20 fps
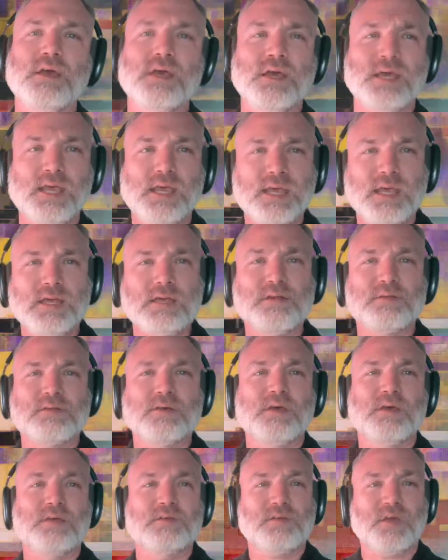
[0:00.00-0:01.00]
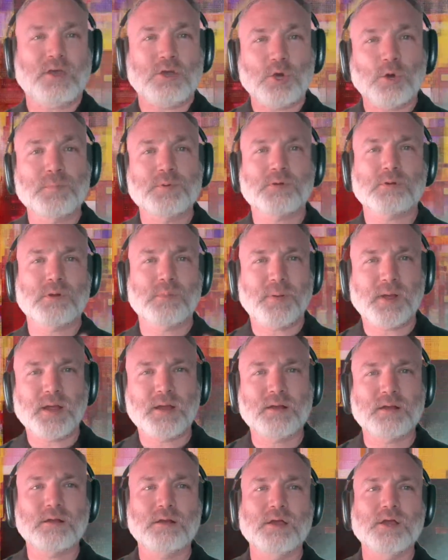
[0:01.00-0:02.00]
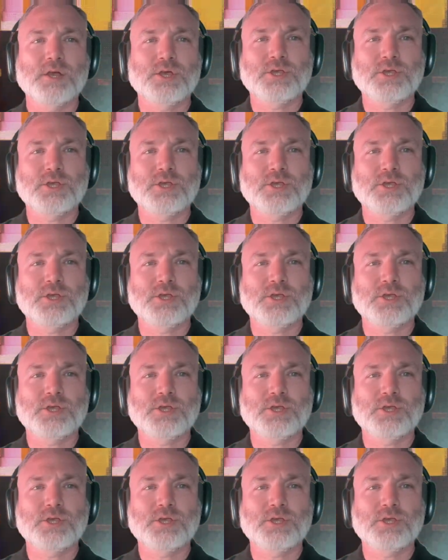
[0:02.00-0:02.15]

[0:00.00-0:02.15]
heat to help your repair,